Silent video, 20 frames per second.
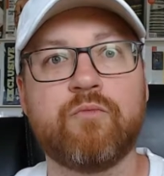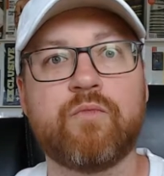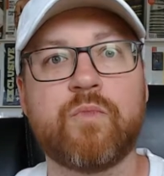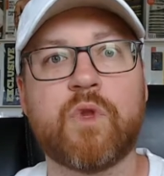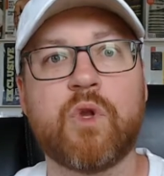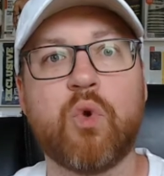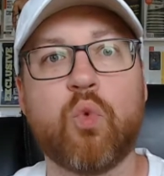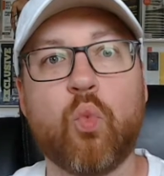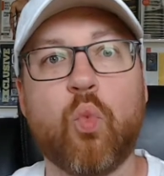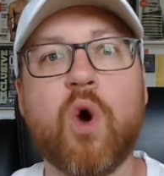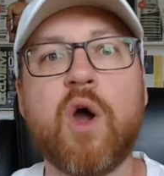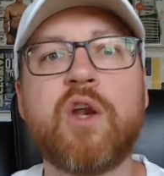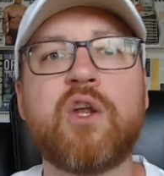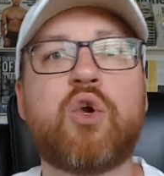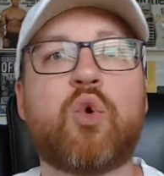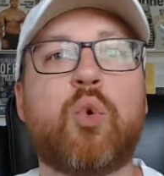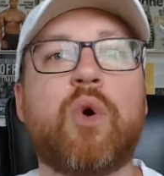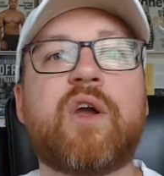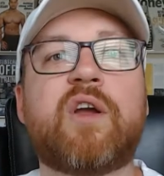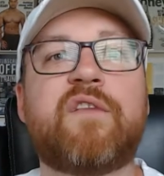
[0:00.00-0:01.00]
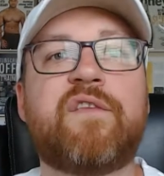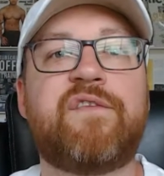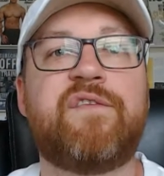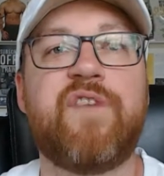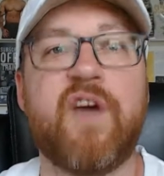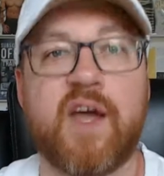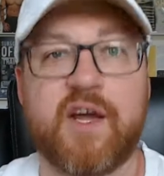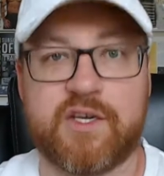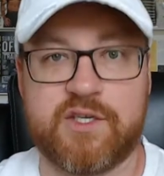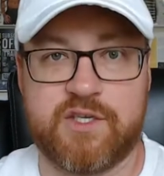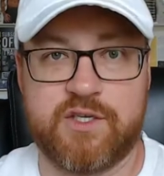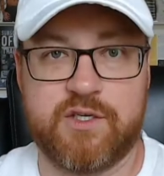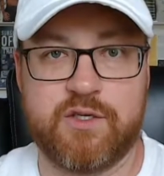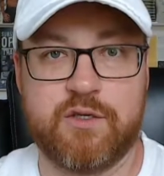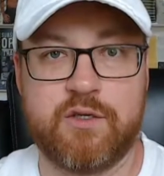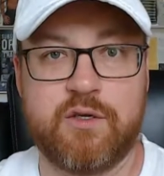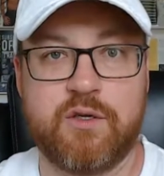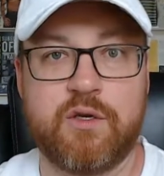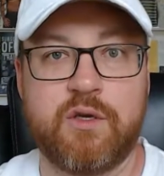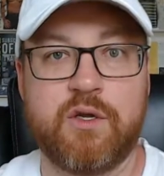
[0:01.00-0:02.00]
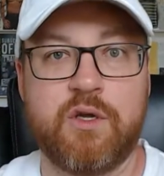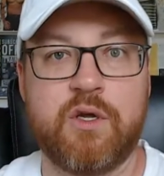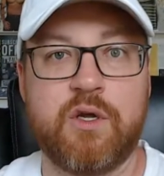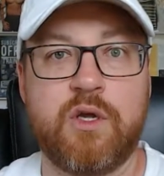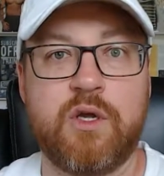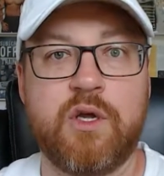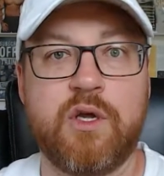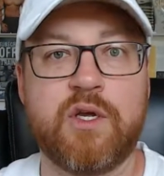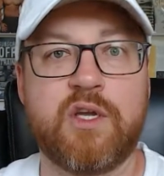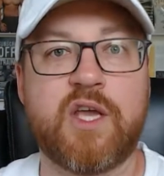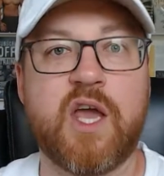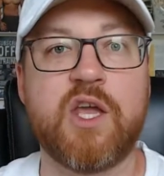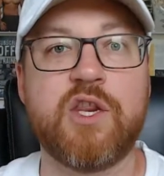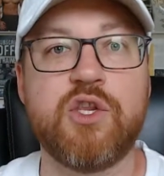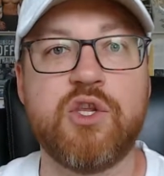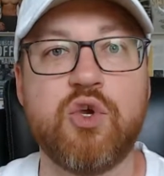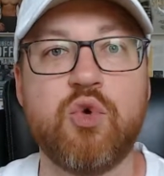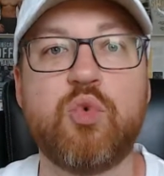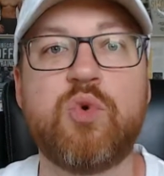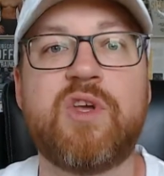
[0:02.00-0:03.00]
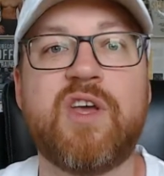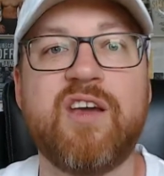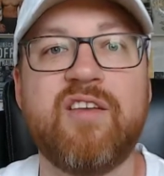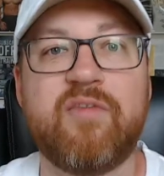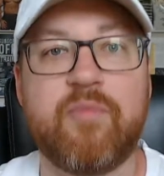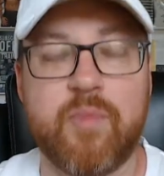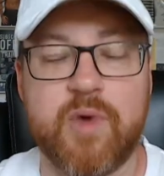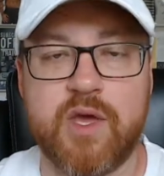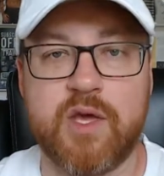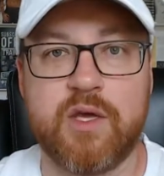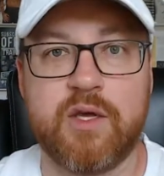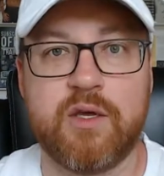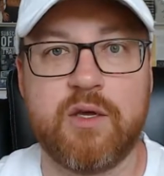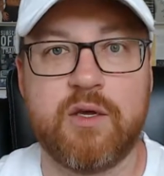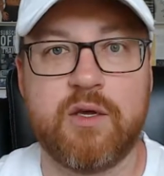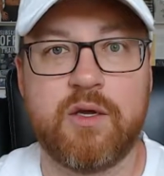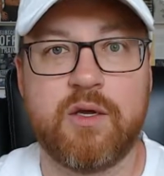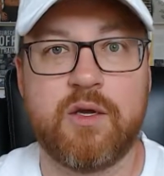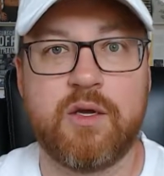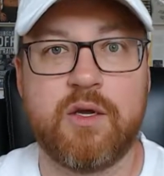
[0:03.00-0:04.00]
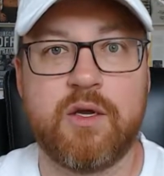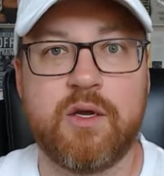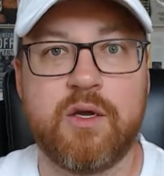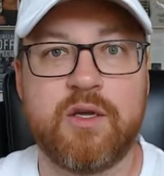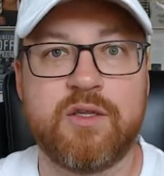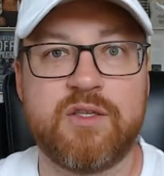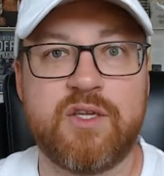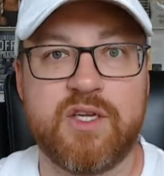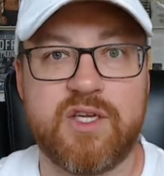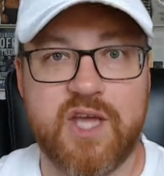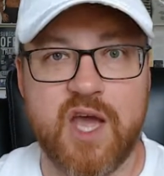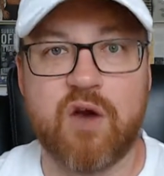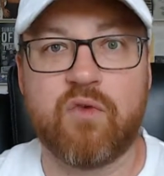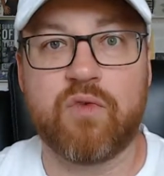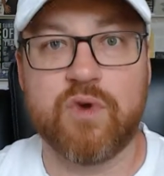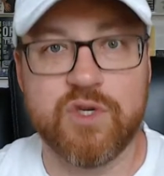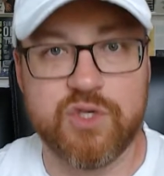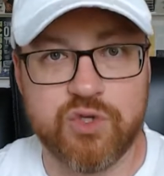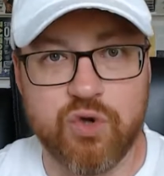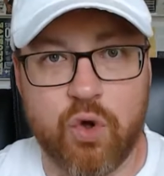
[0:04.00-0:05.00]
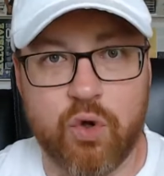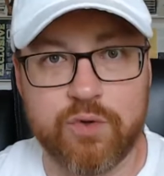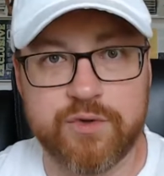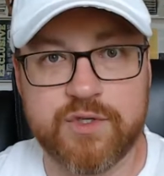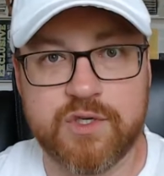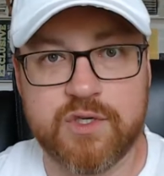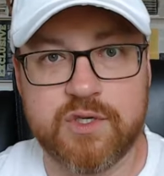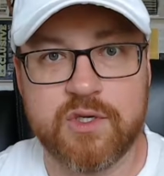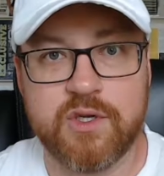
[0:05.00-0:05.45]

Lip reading: what quick fix can you give me to get results?